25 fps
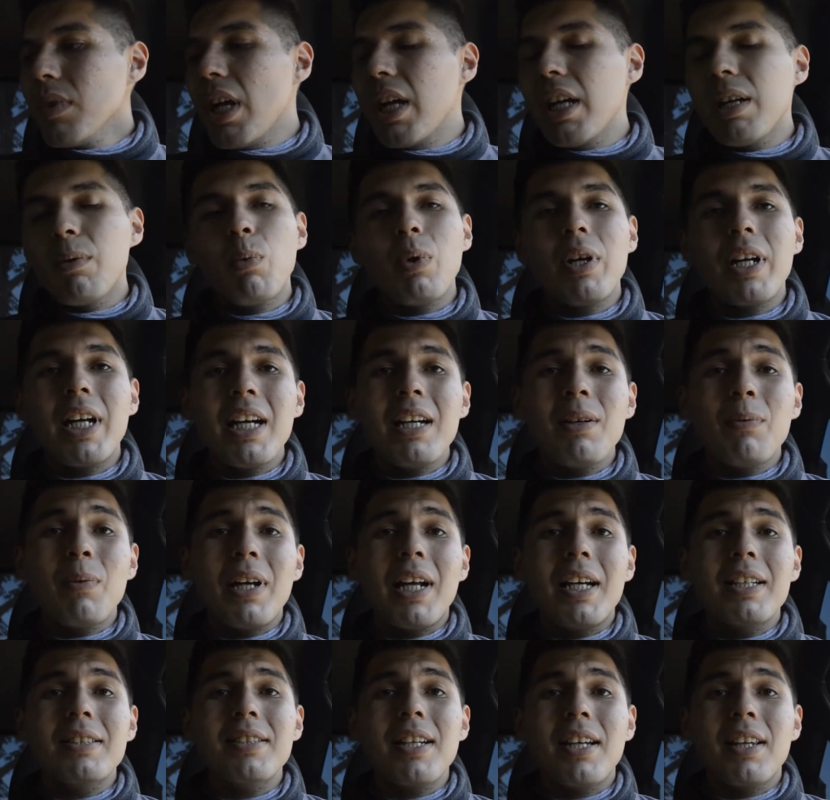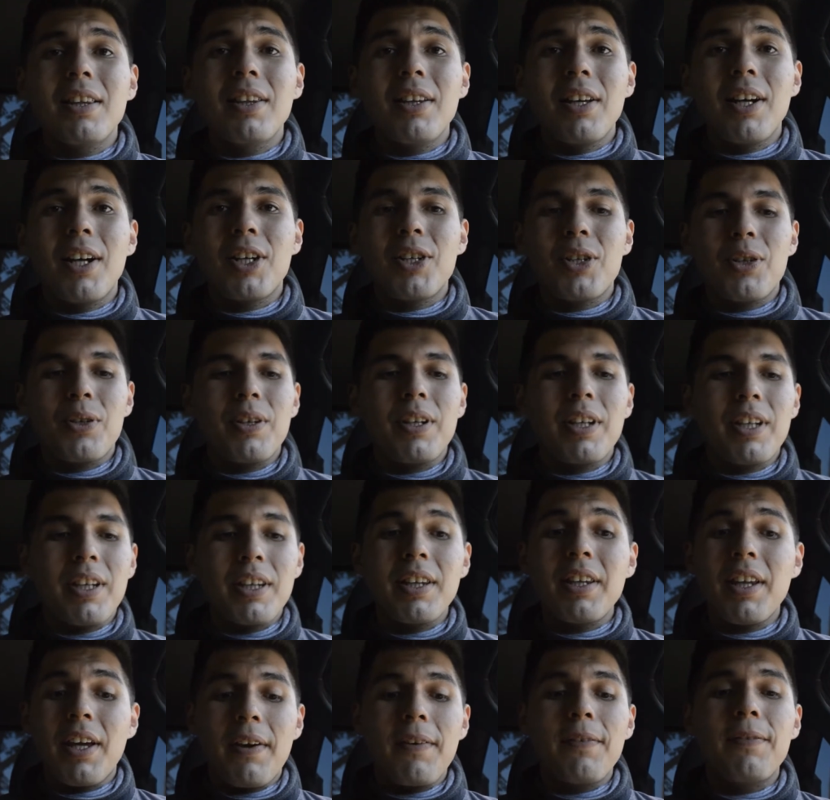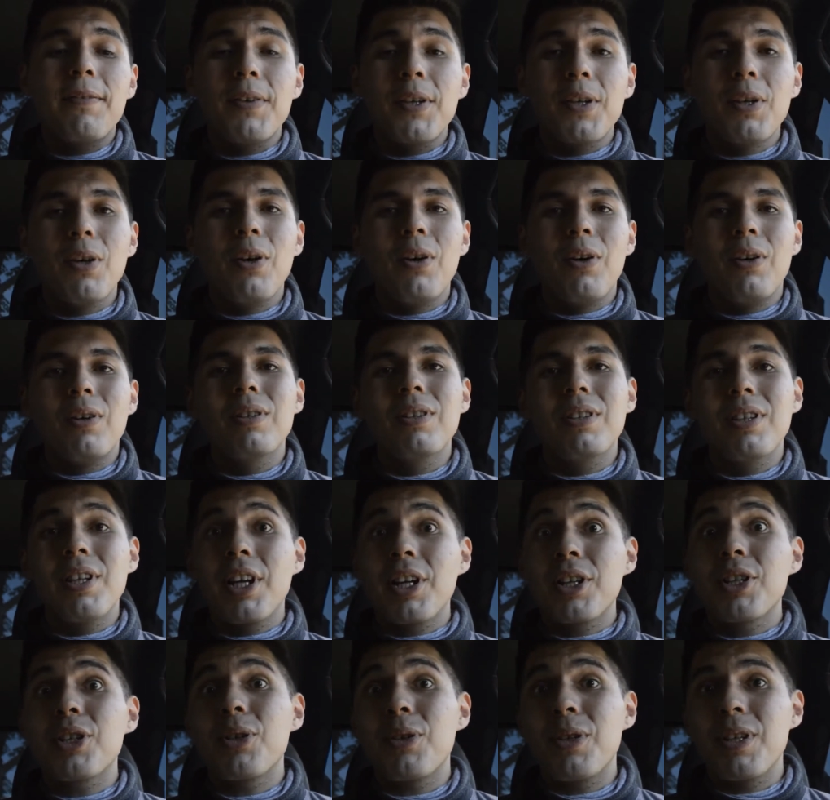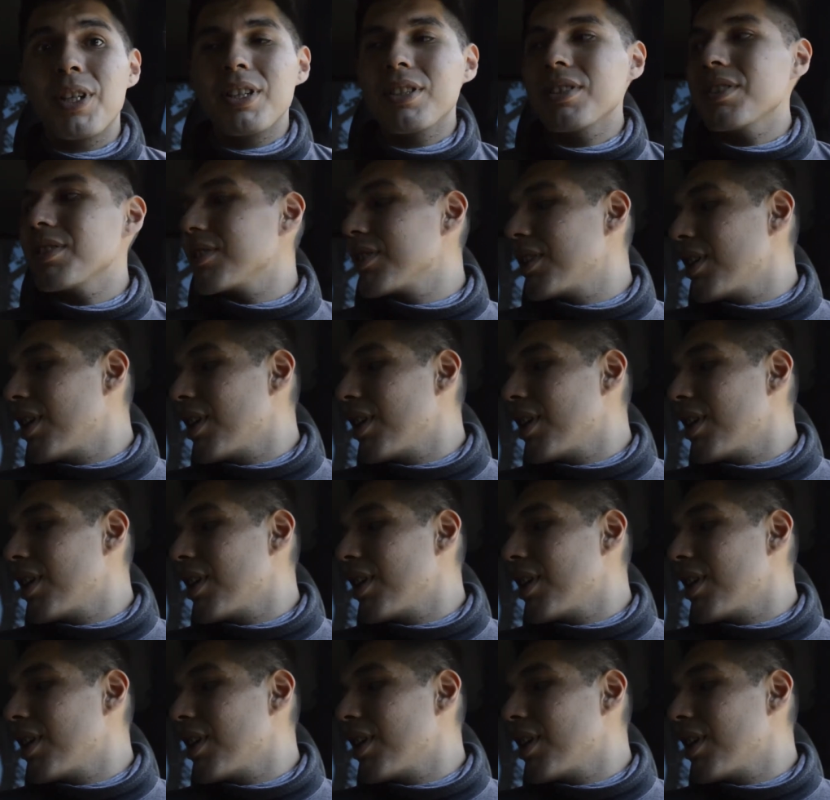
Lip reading: And when I say luxury, they feel luxurious.